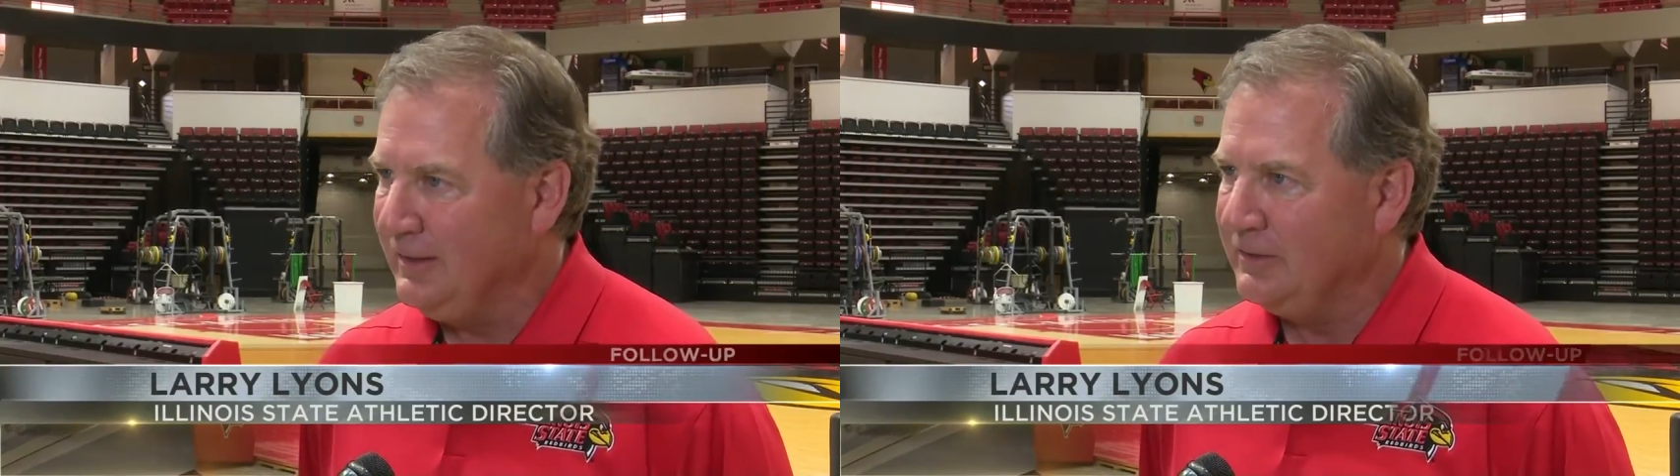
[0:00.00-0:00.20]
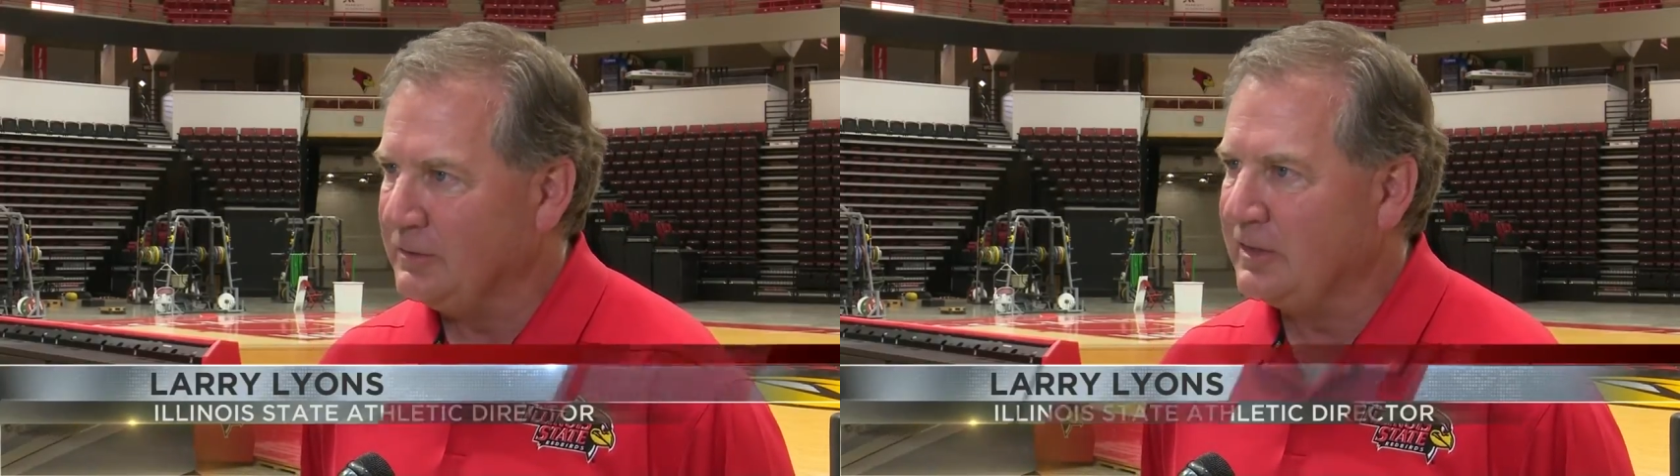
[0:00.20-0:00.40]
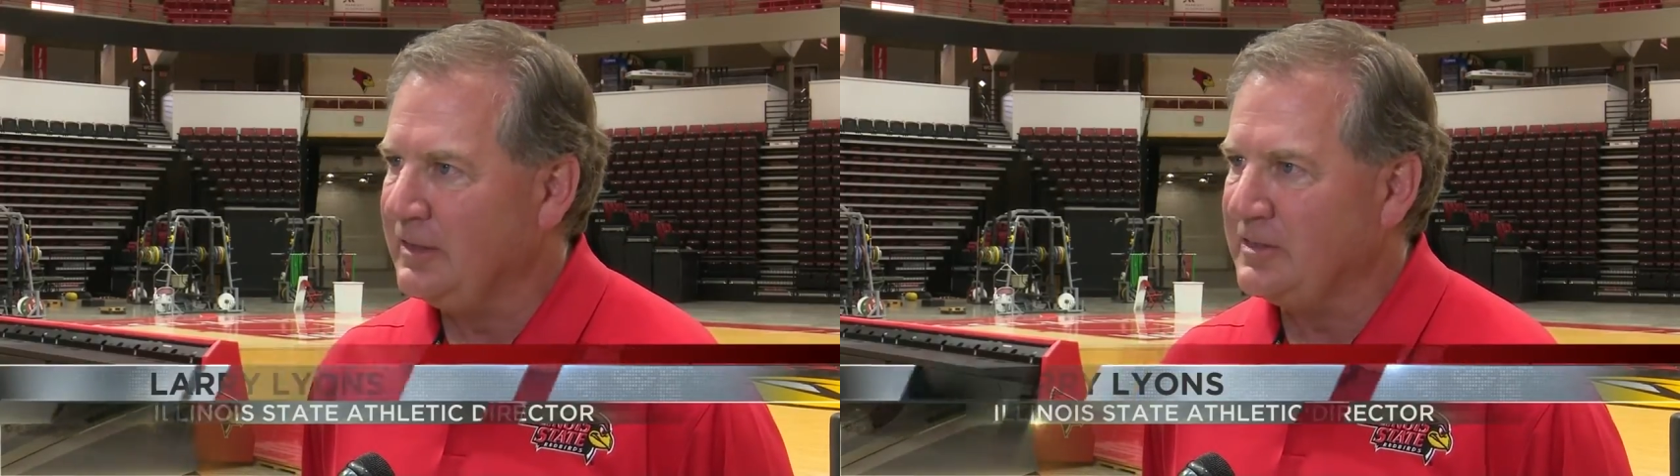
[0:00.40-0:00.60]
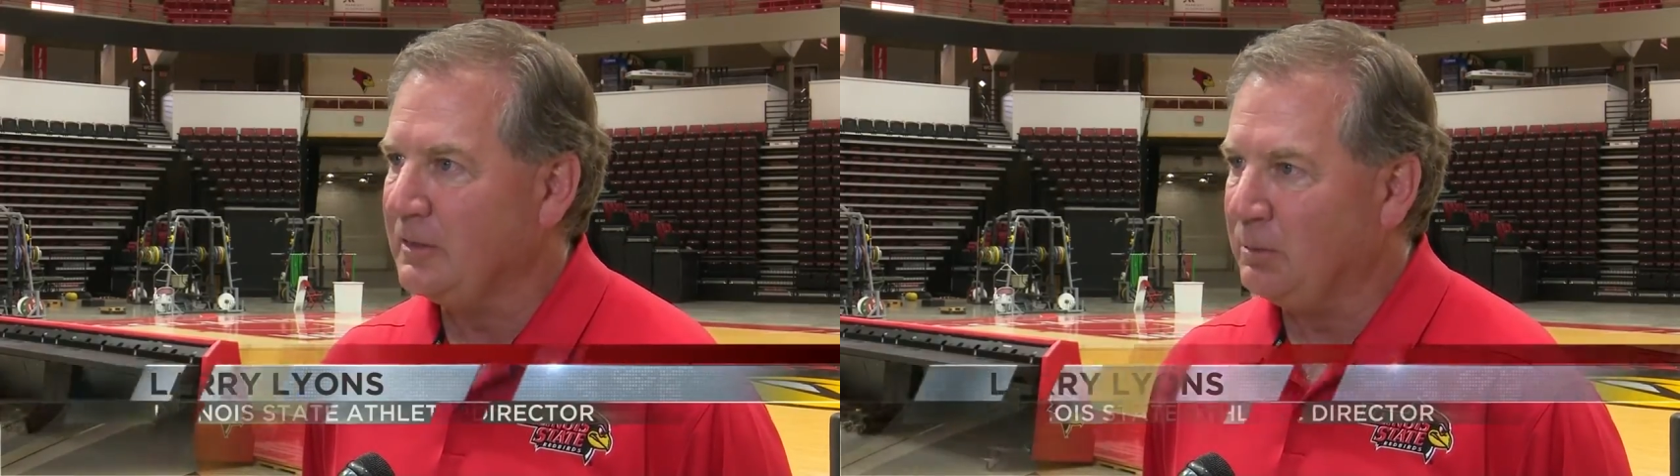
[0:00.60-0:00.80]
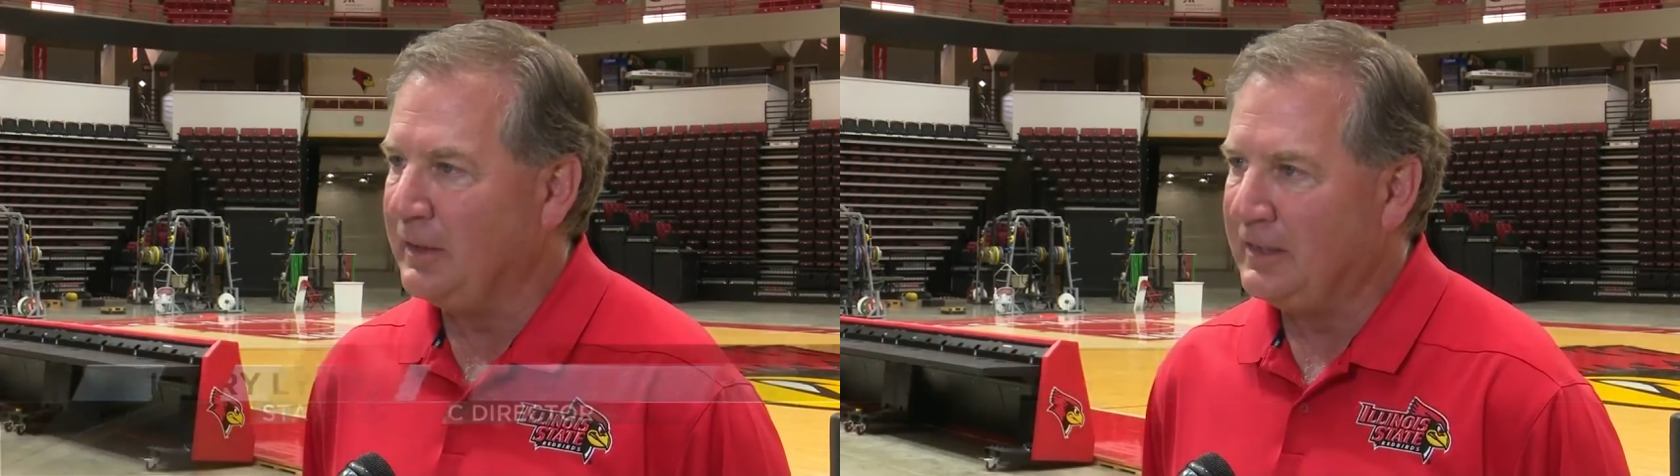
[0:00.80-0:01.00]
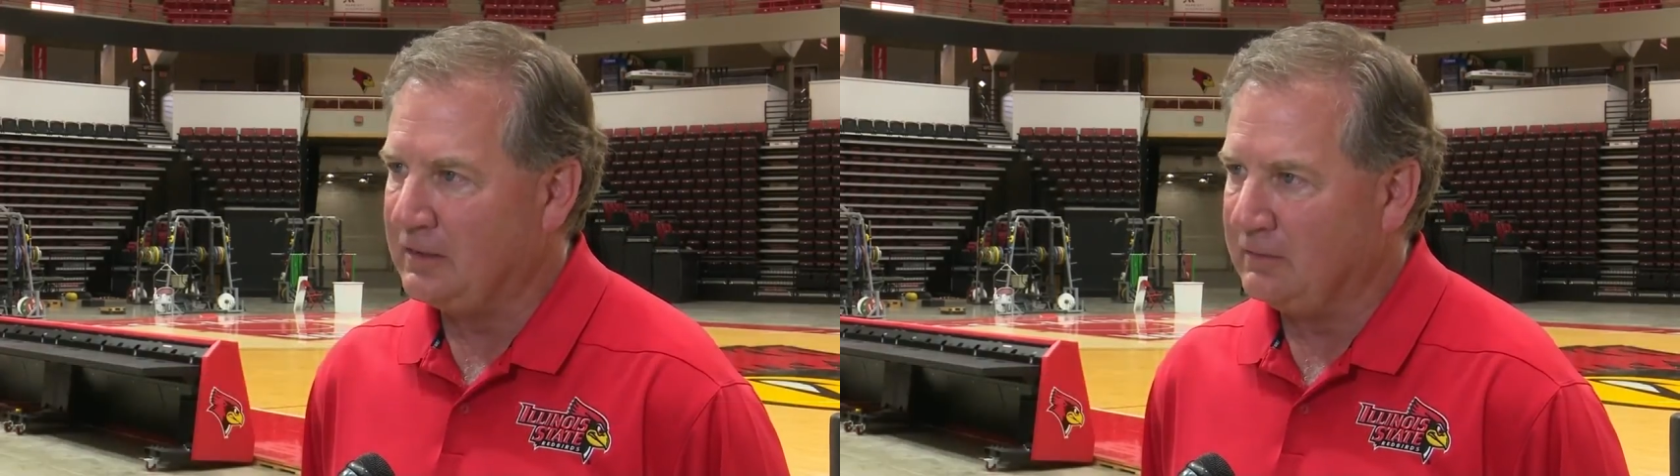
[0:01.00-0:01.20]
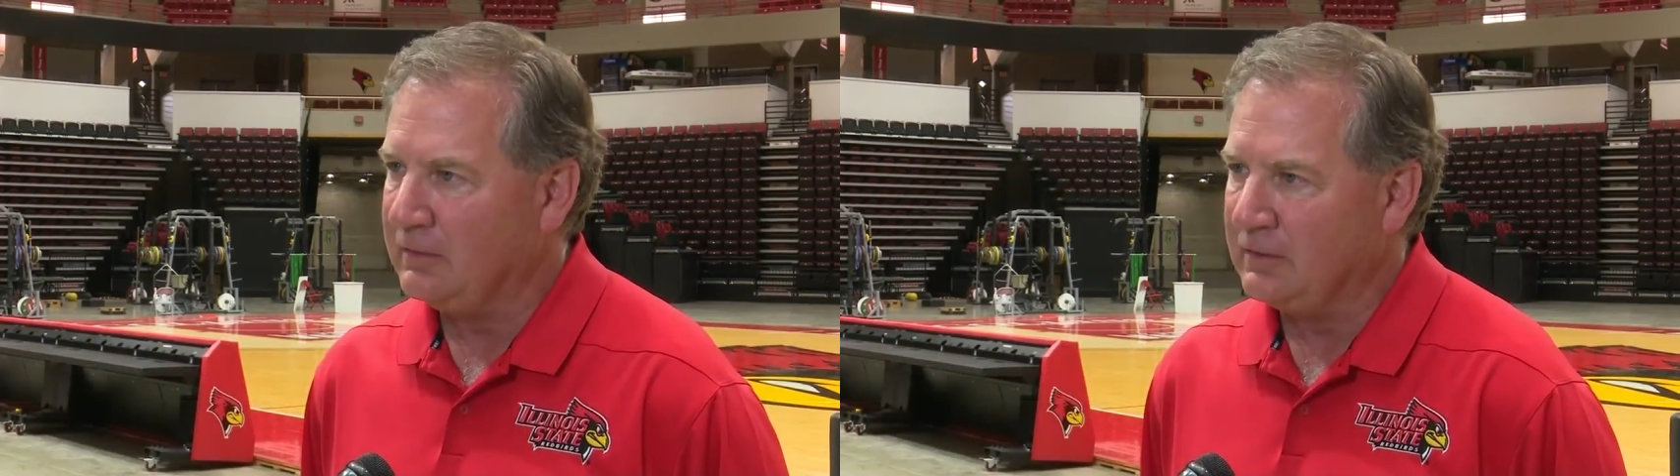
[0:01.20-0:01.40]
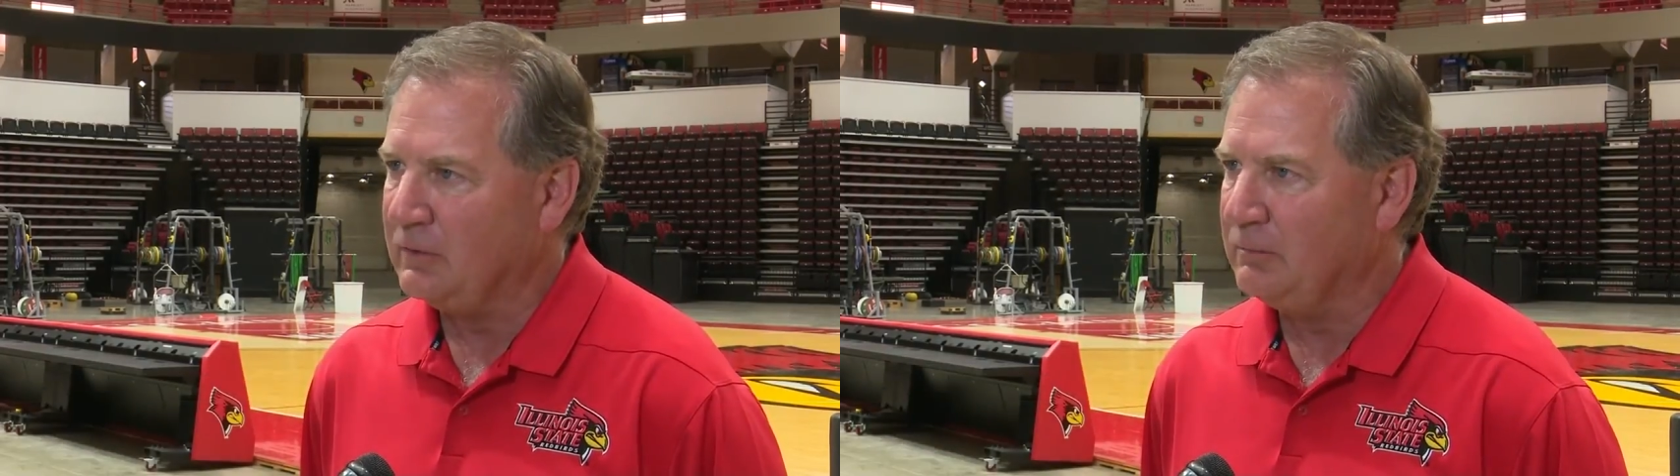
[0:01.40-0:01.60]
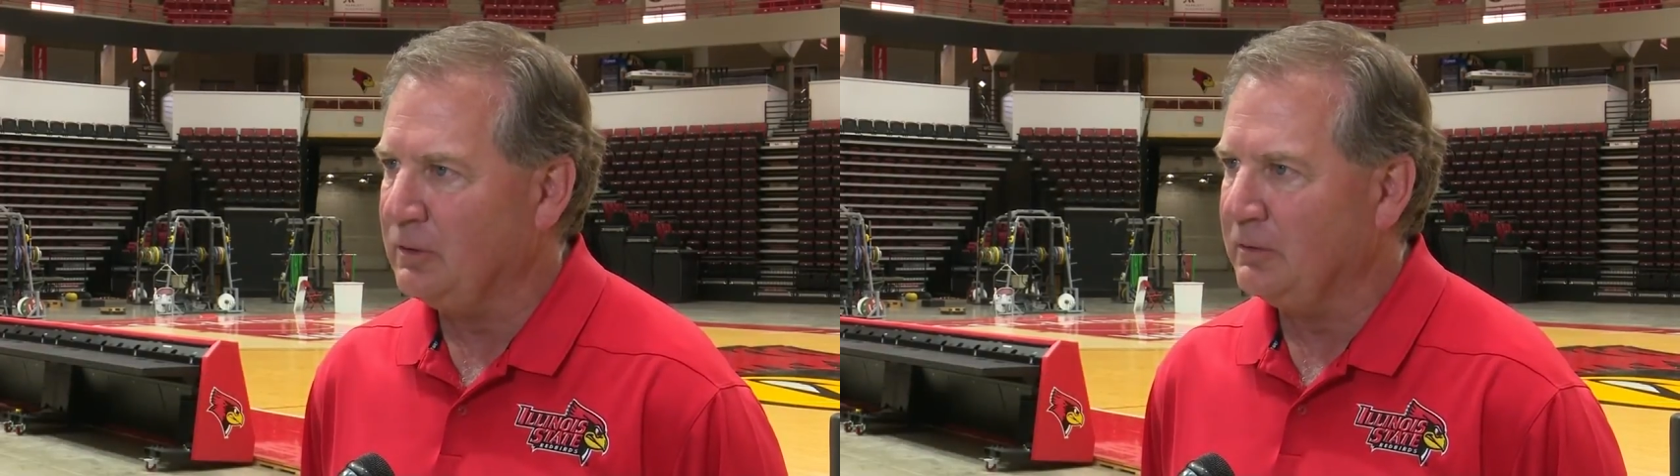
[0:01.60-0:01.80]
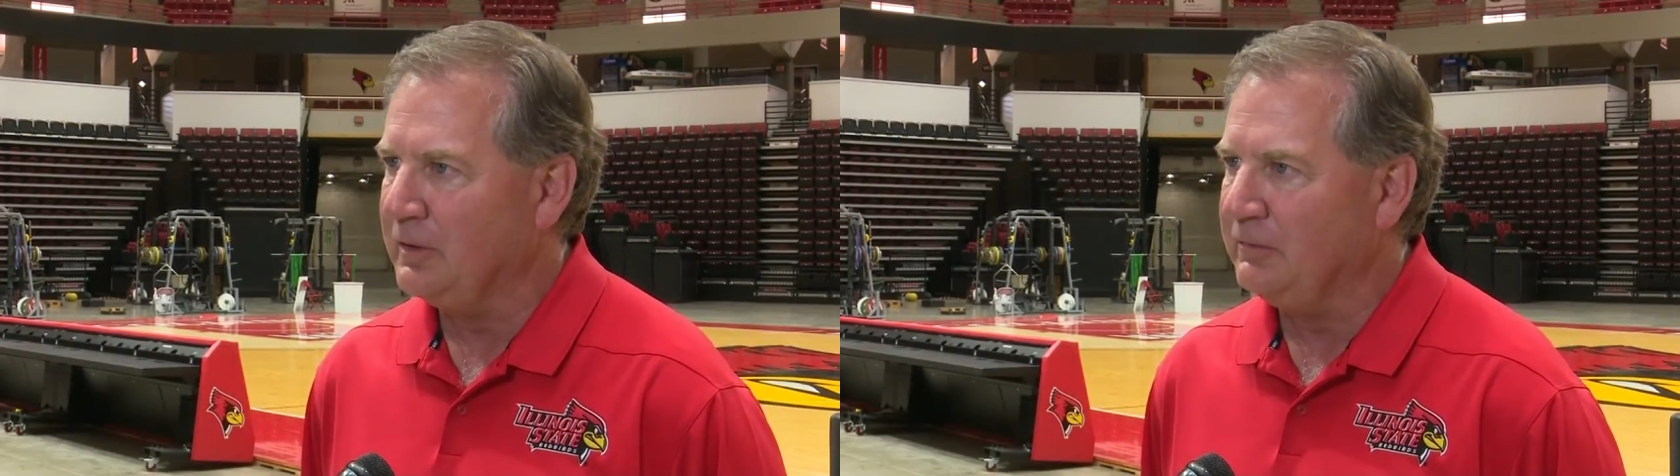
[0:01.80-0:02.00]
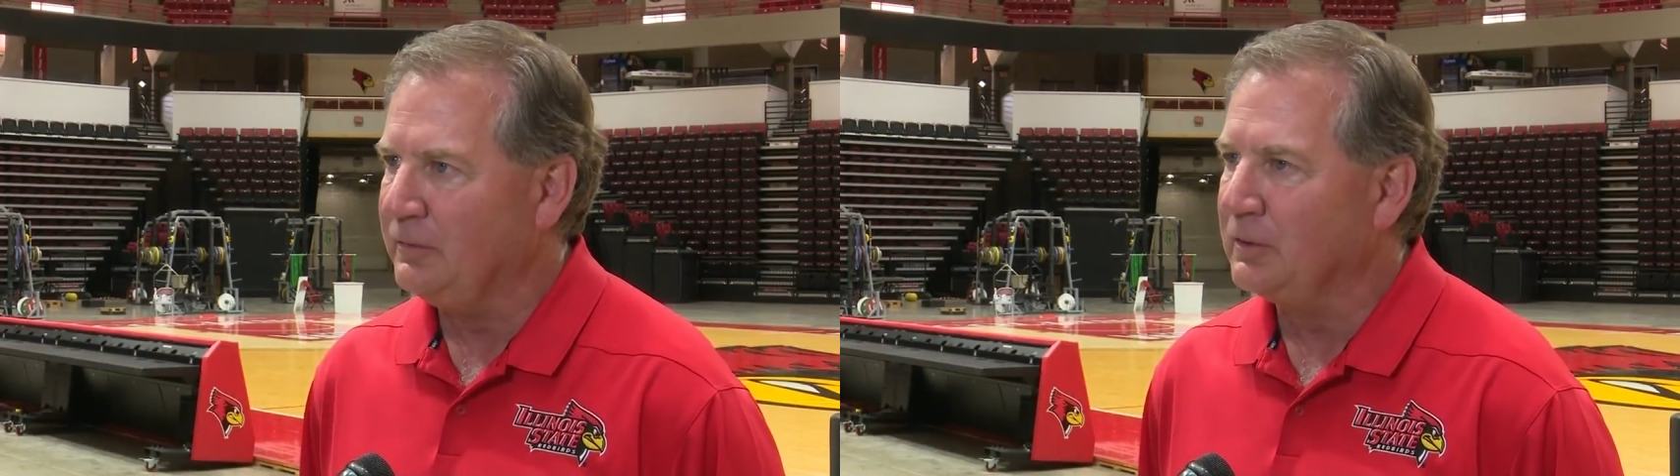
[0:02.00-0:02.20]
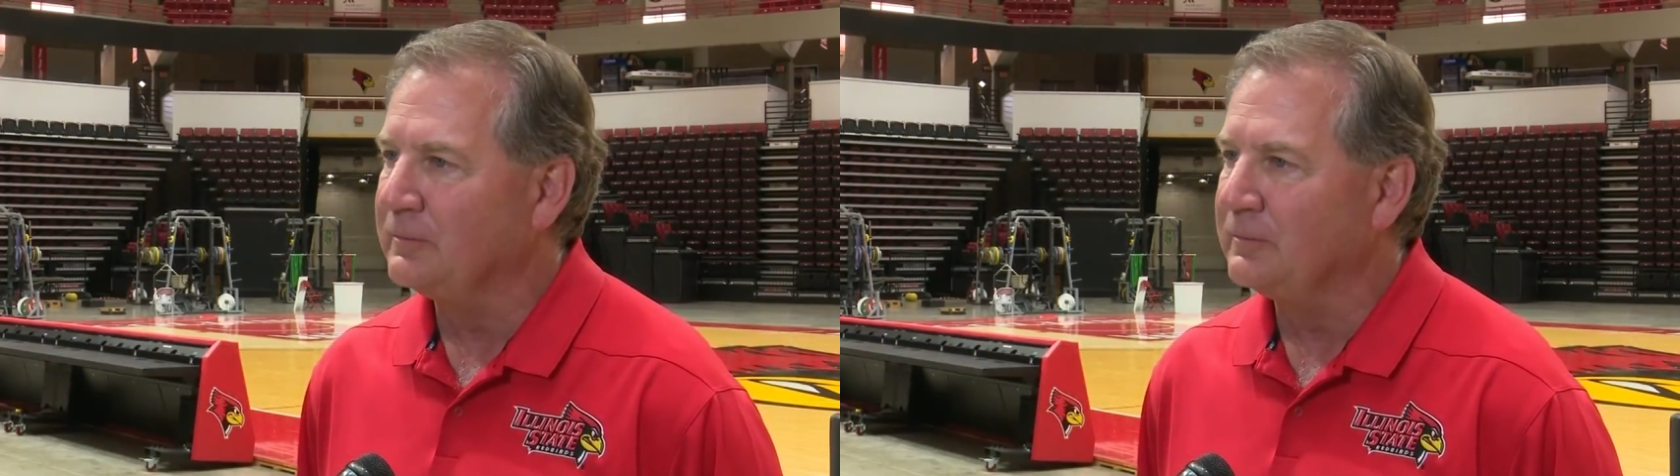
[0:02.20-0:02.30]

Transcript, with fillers: those kids that are playing on the, on the Redbird Arena floor.